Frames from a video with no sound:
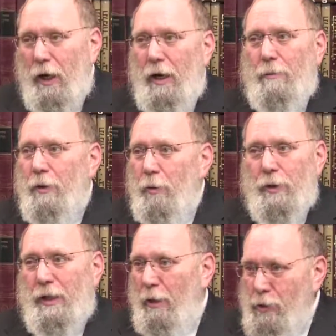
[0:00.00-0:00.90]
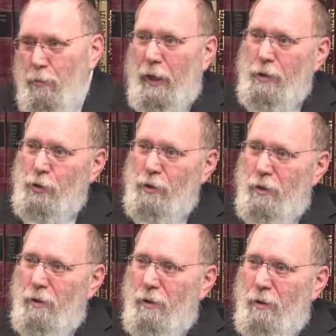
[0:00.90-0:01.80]
time, without space.
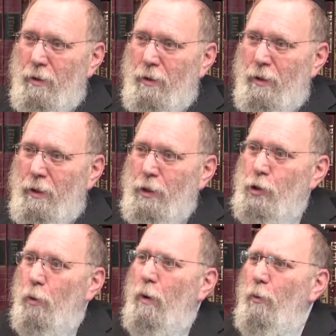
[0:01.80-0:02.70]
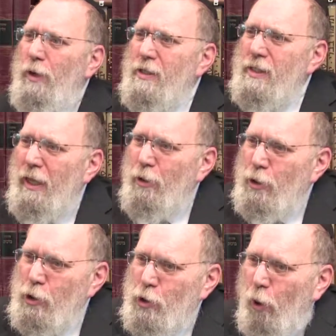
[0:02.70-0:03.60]
So when we say the
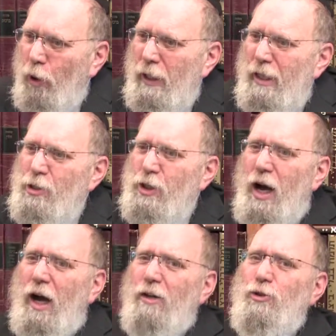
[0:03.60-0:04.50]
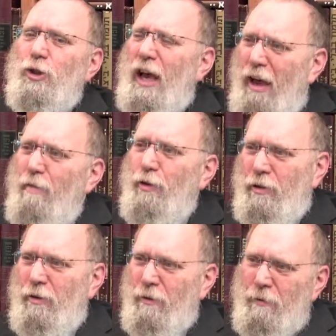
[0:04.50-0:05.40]
soul has gone to
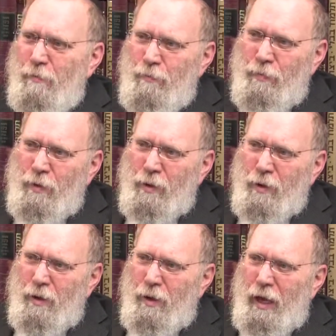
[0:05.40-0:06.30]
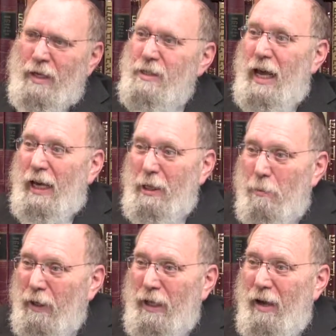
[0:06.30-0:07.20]
heaven, has
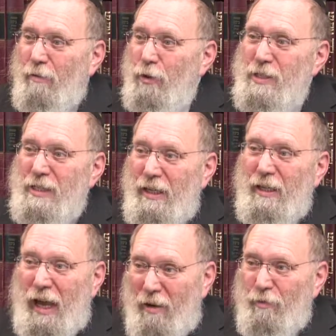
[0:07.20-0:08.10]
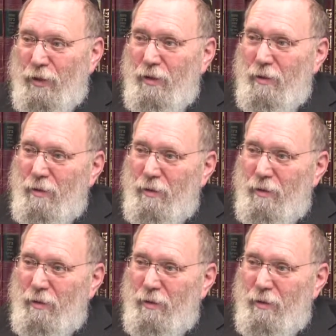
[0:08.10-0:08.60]
anybody ever seen heaven?